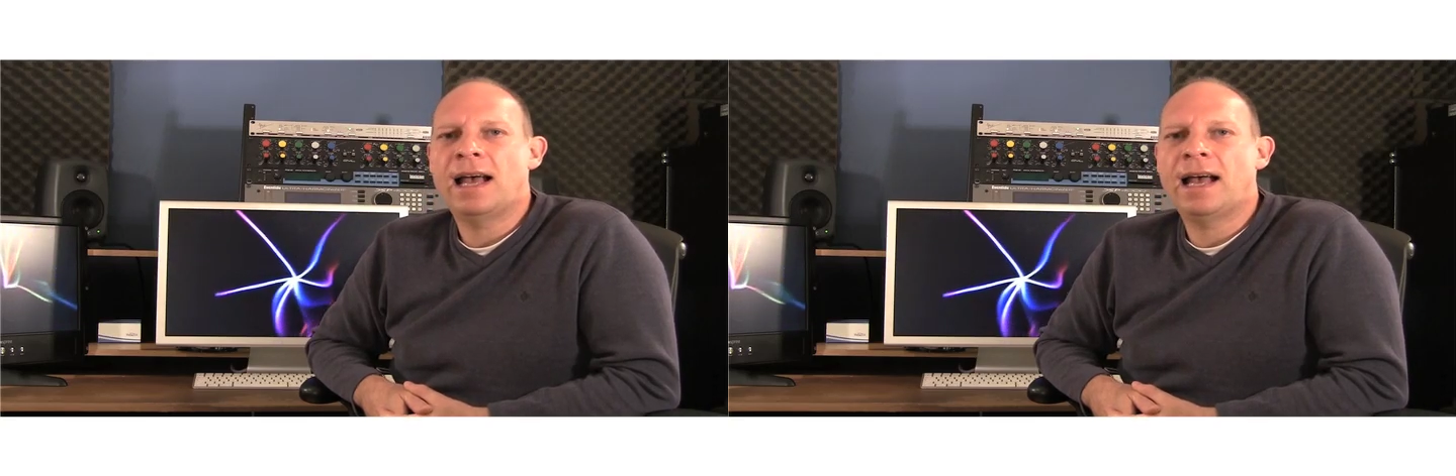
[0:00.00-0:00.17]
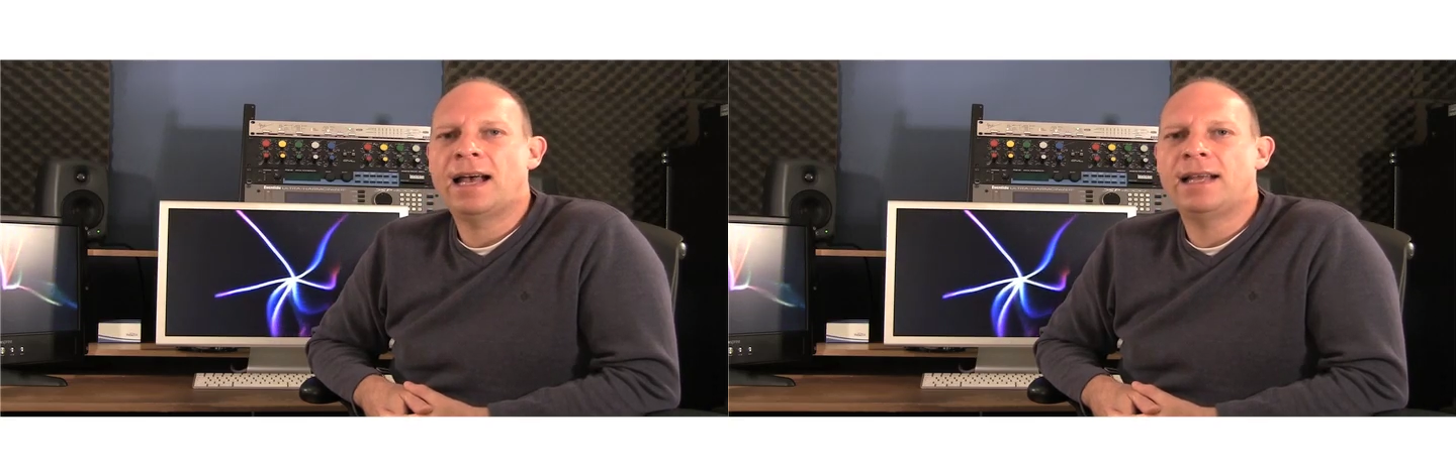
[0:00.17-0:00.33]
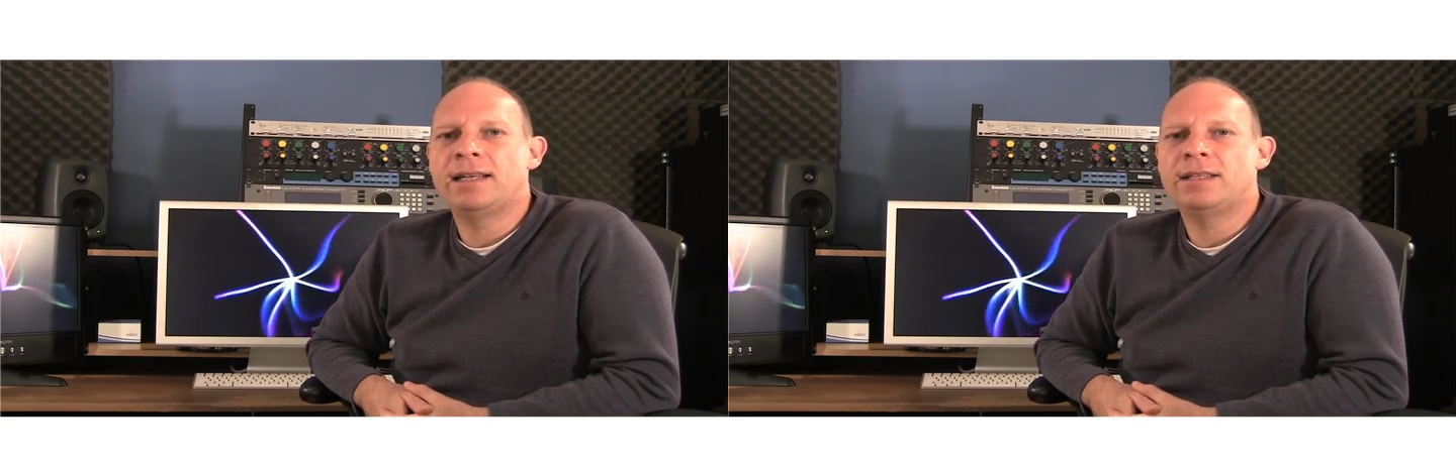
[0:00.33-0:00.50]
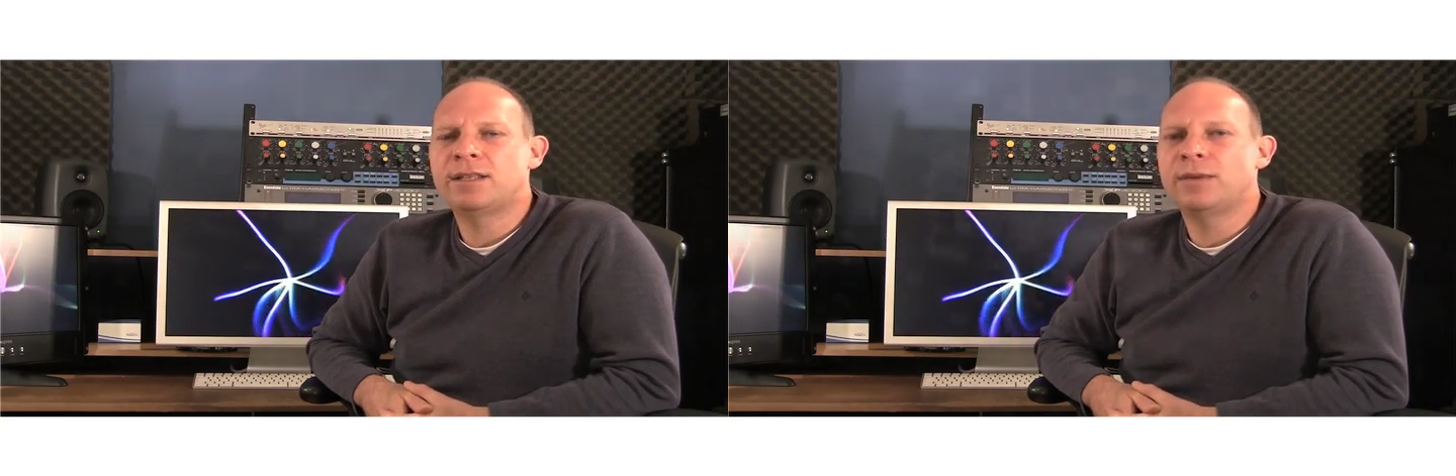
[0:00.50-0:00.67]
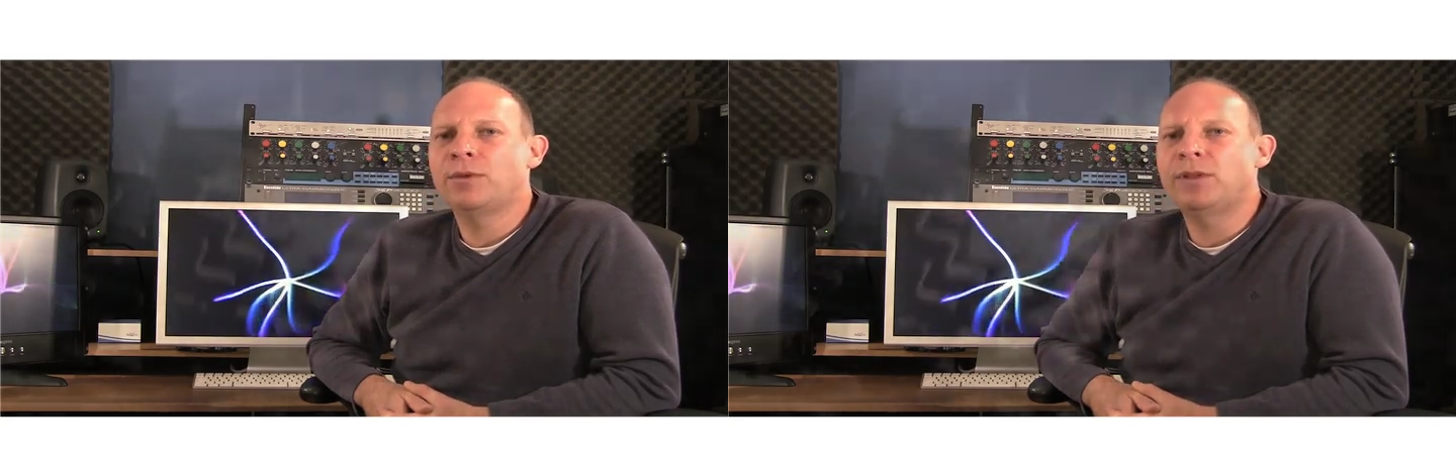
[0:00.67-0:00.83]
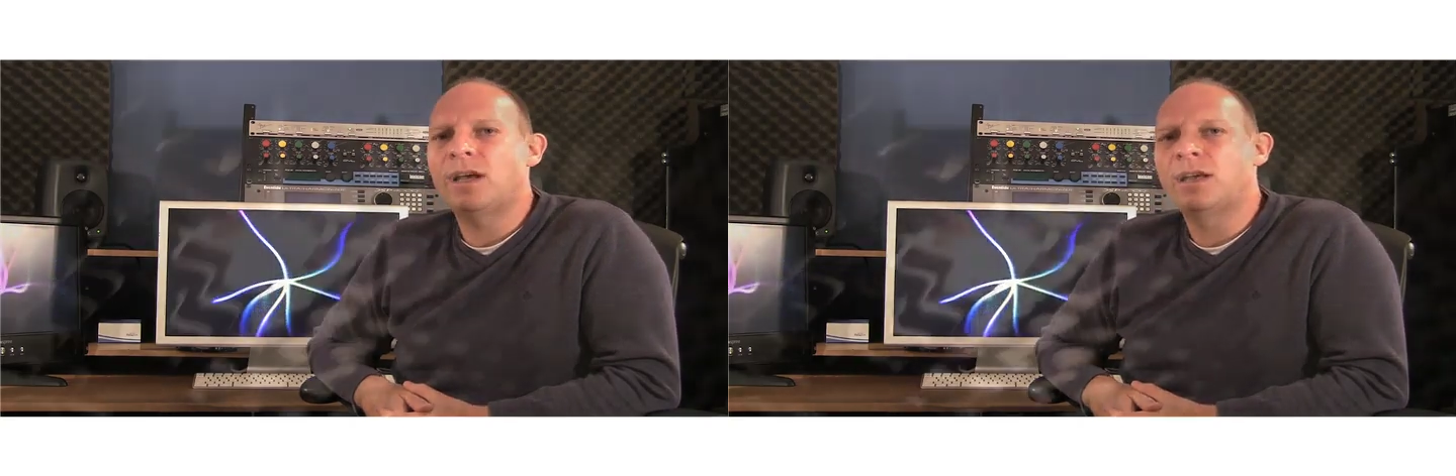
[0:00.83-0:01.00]
and
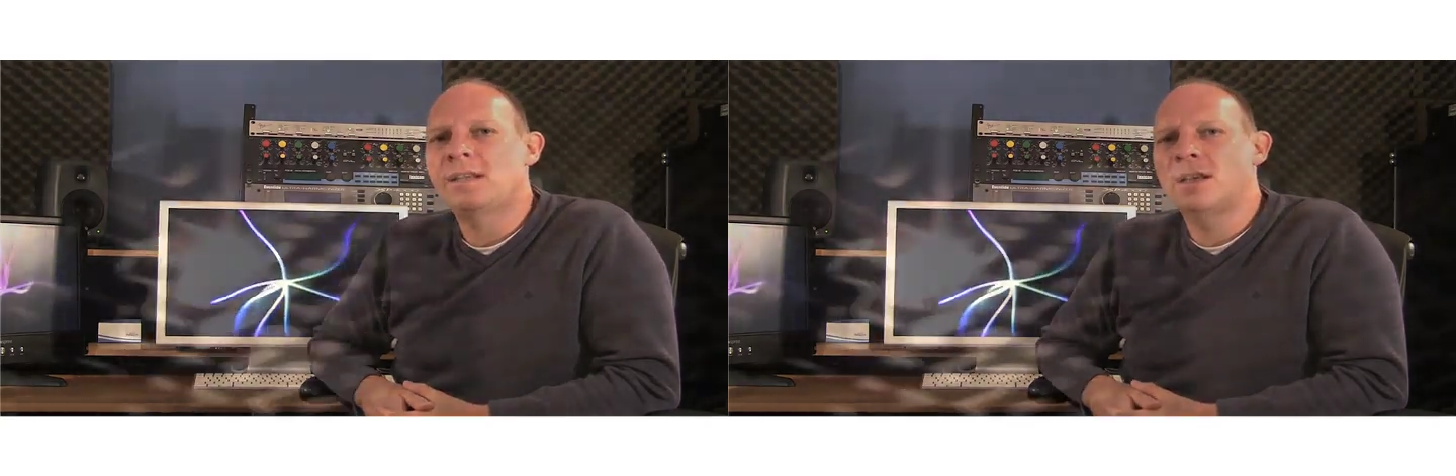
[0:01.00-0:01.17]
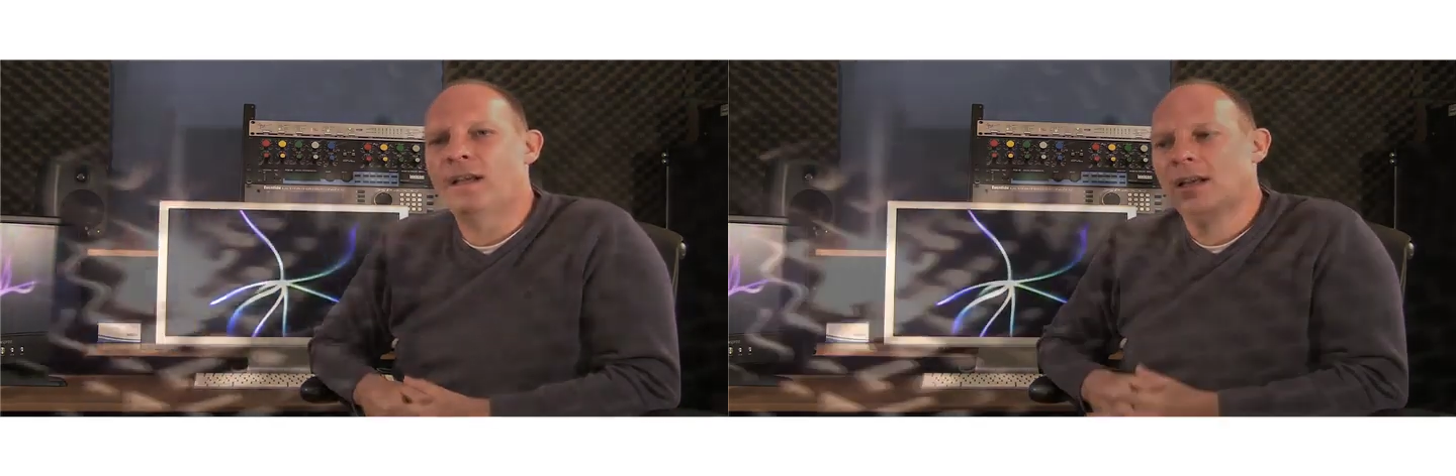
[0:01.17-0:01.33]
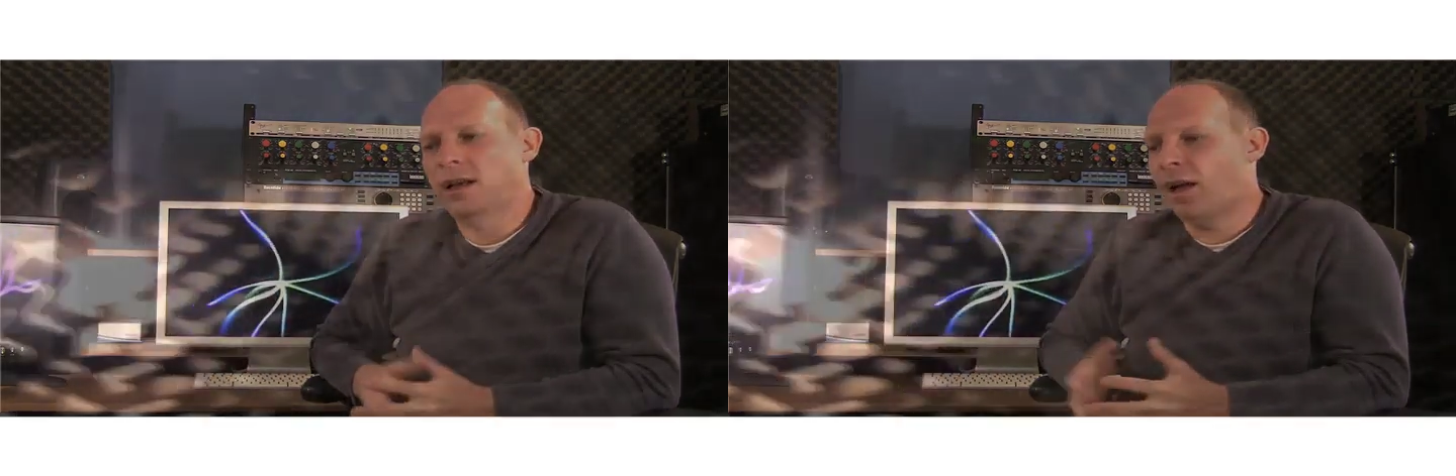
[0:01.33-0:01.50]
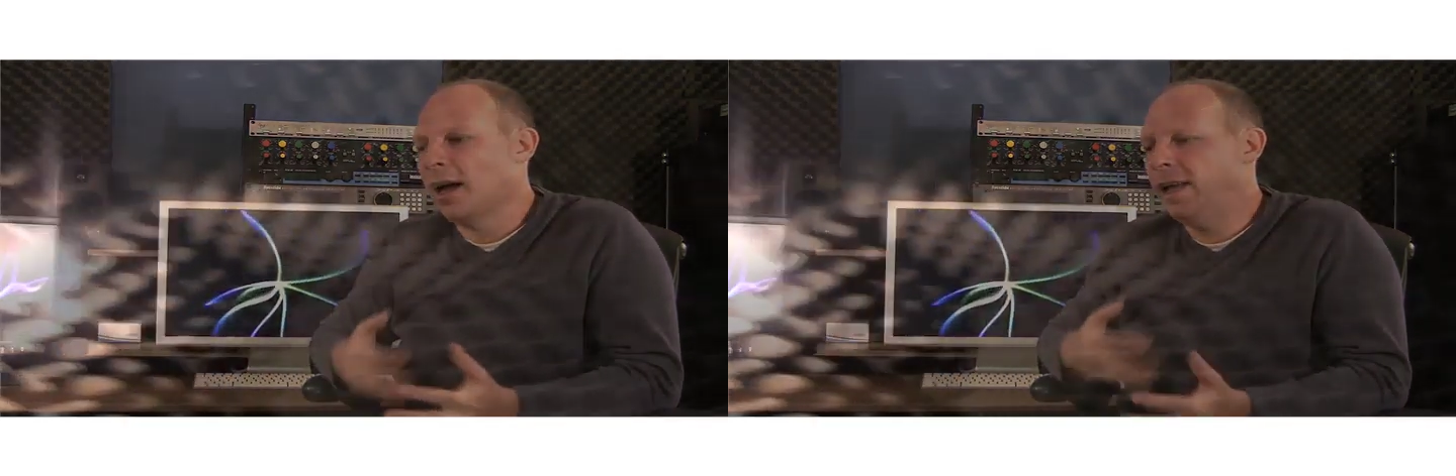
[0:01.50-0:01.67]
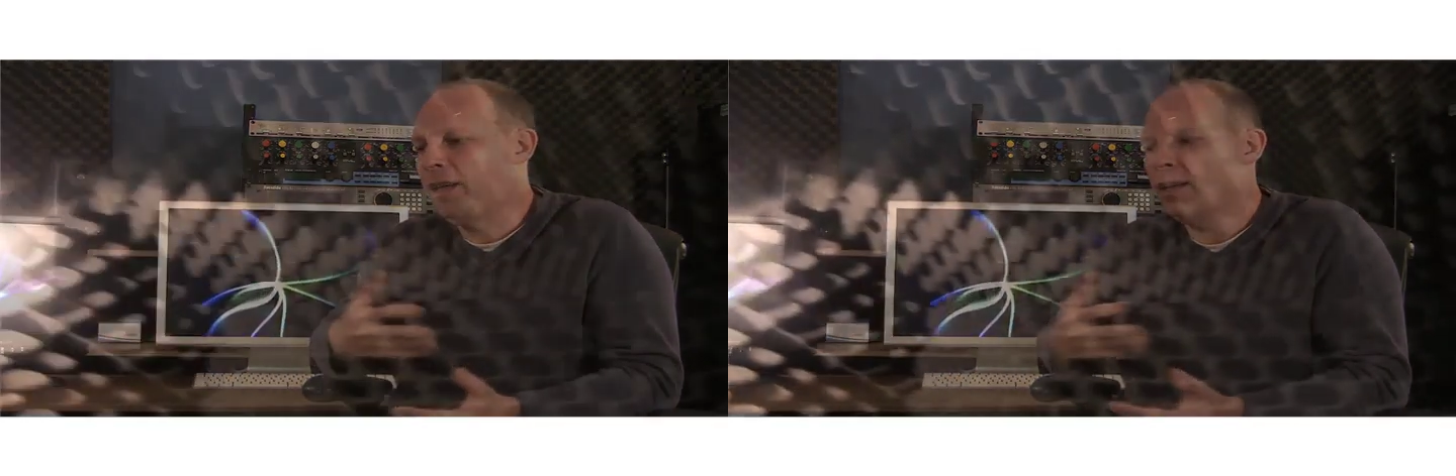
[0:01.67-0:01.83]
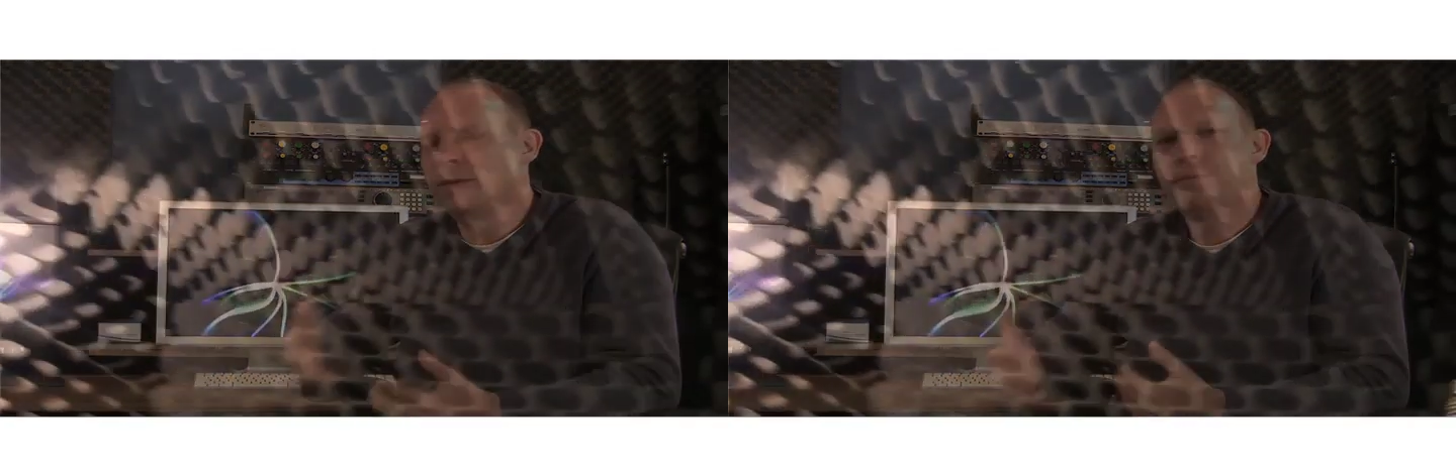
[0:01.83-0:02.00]
someone that I
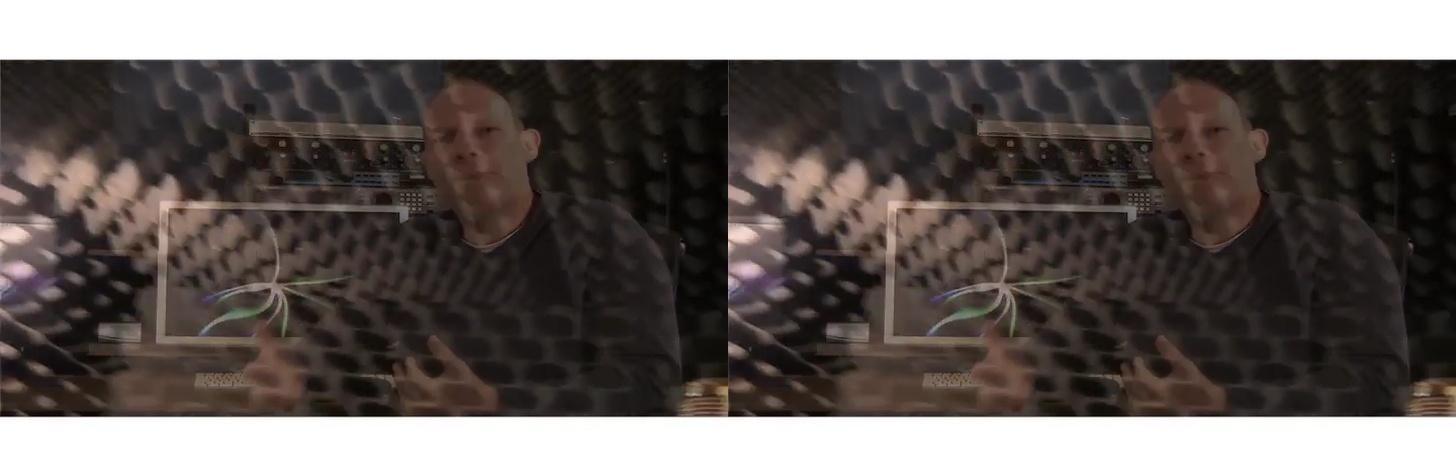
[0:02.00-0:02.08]
can